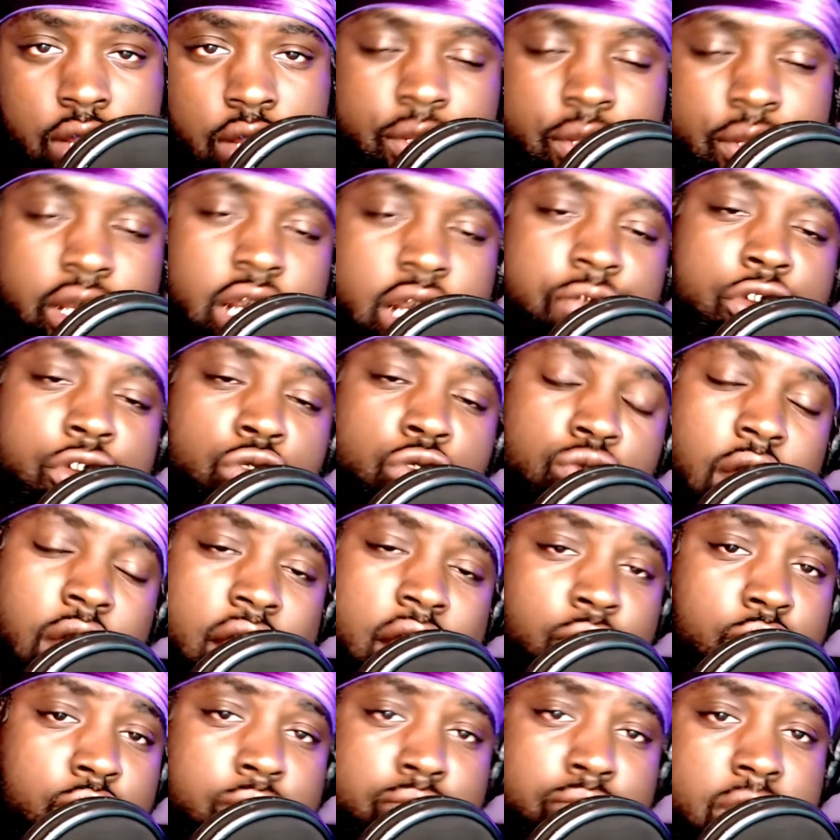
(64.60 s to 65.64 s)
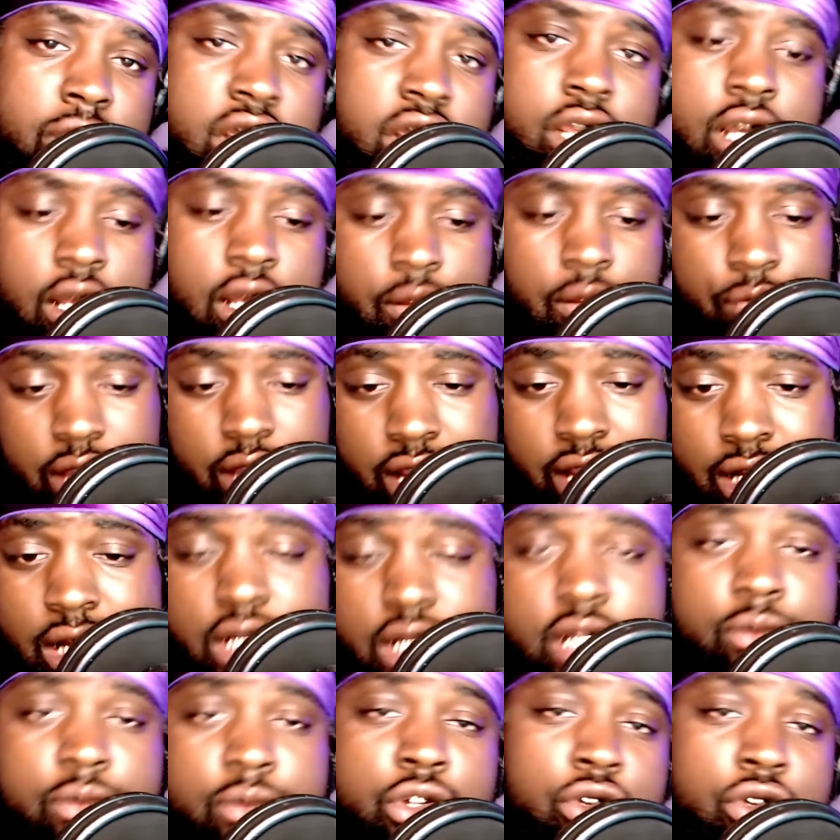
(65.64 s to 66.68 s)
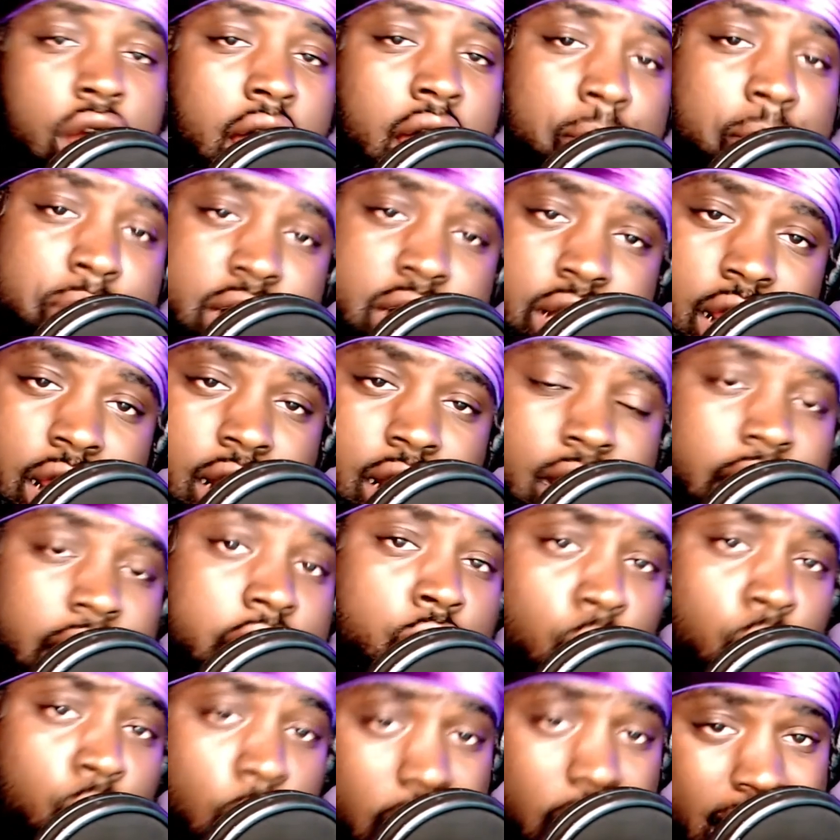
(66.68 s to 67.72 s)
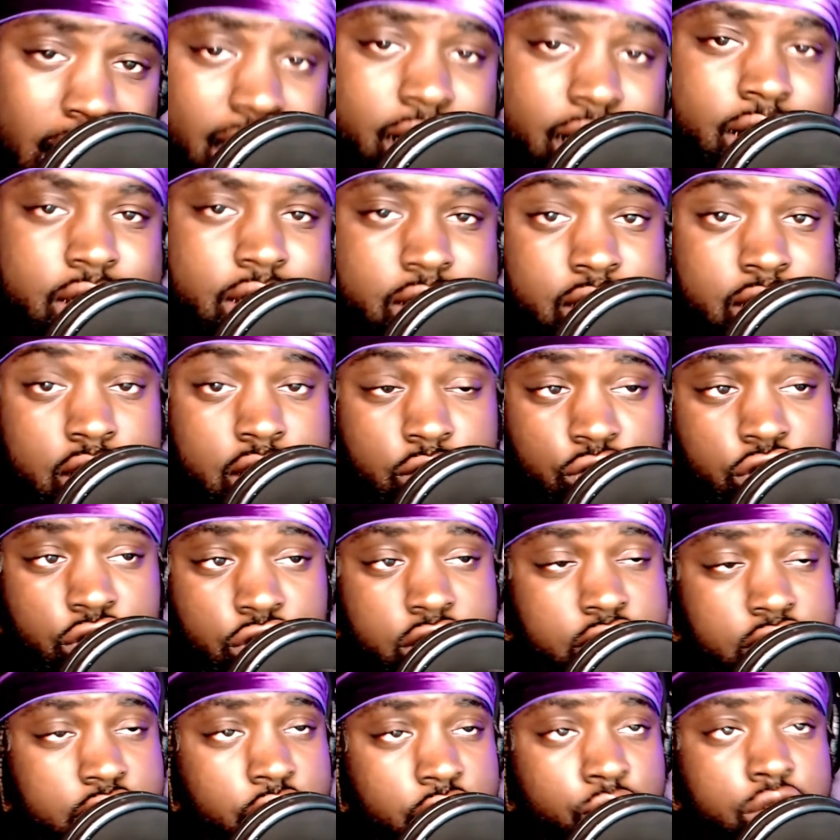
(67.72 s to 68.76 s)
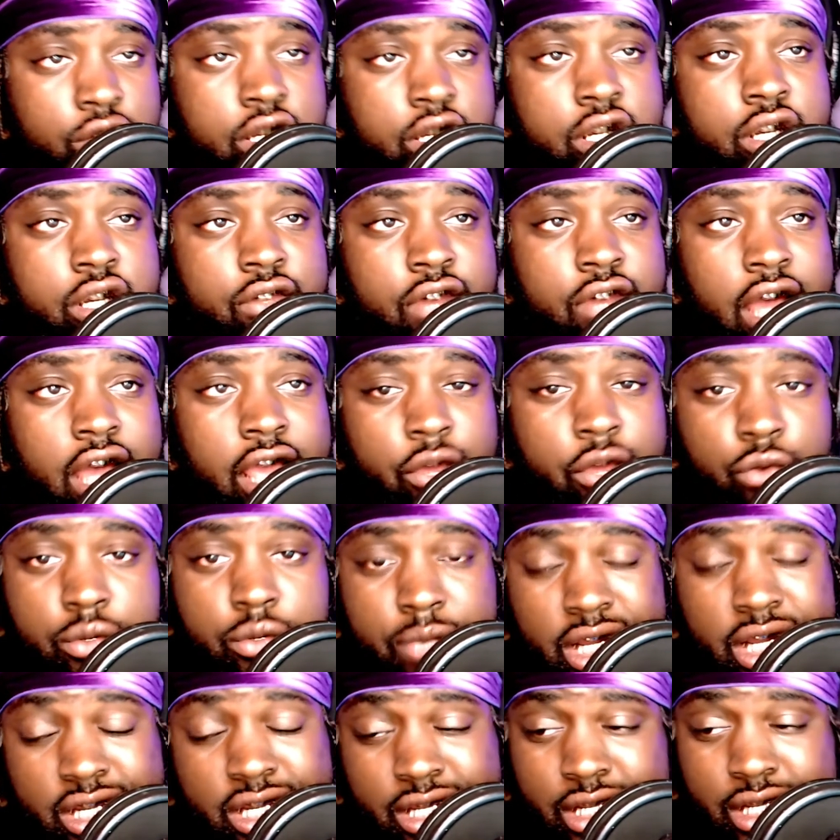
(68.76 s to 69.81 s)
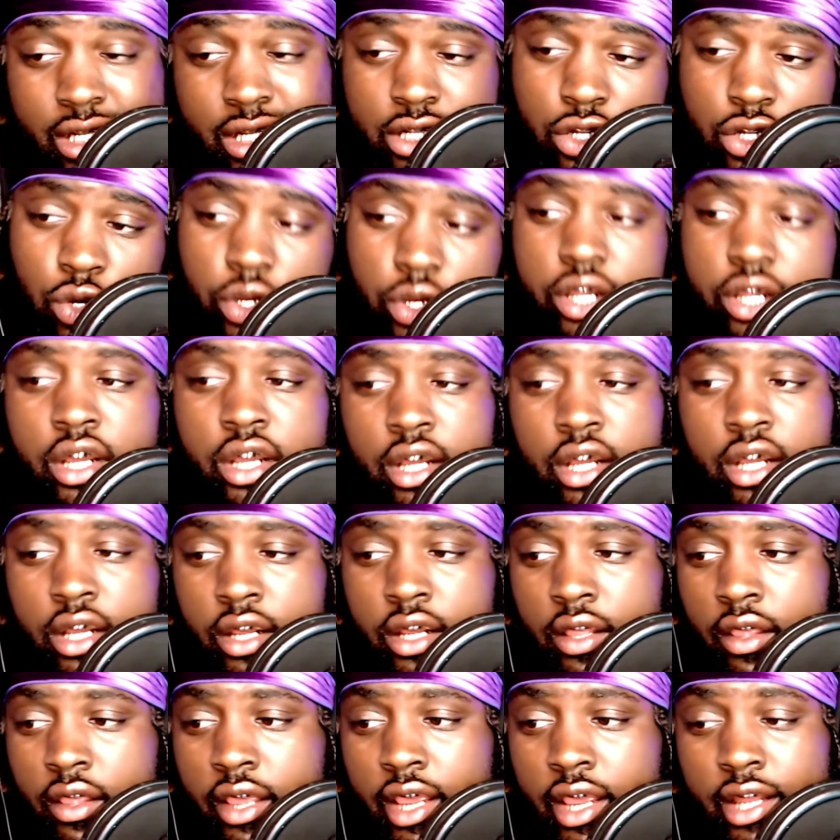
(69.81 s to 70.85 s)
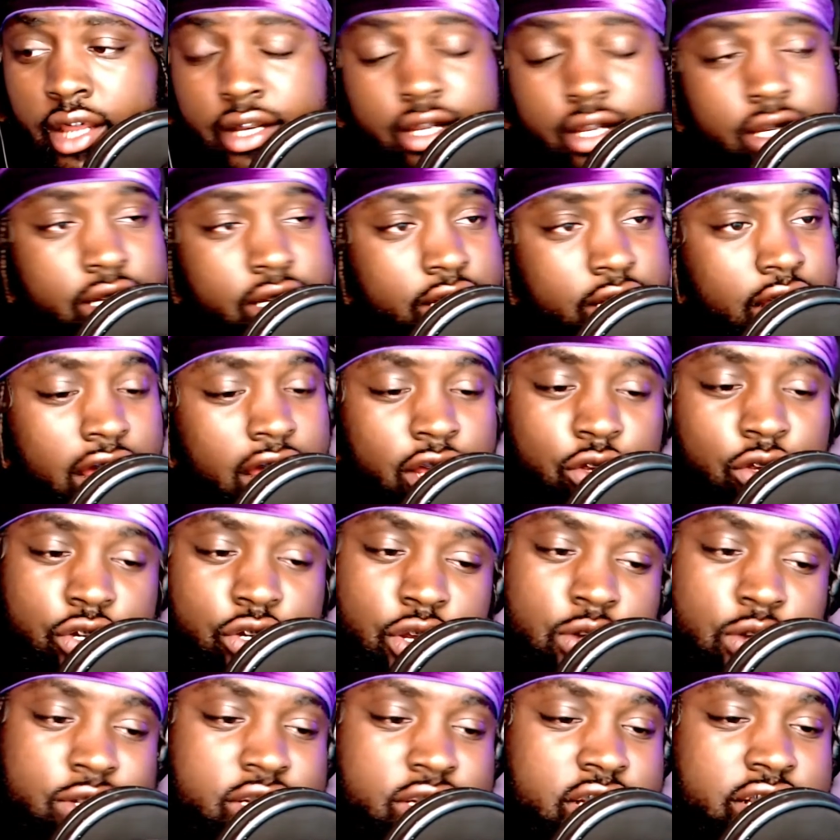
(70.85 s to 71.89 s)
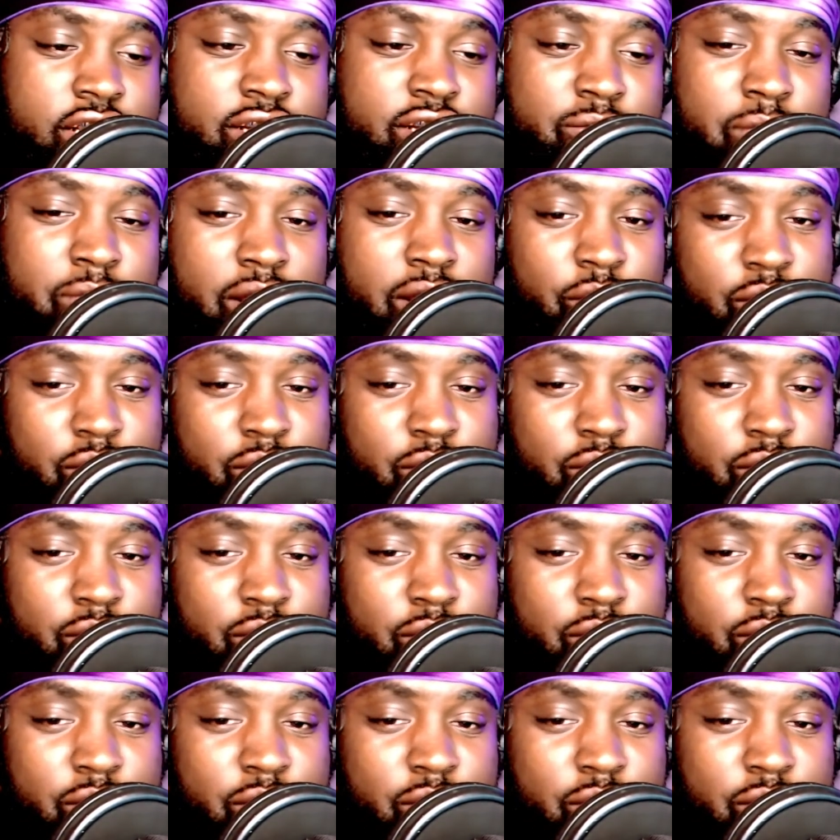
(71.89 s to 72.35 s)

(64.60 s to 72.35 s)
And if you rock with me, hit that subscribe, hit that like. Why? Because it's free to show love. All right, we about to get to it. And I don't know what to expect.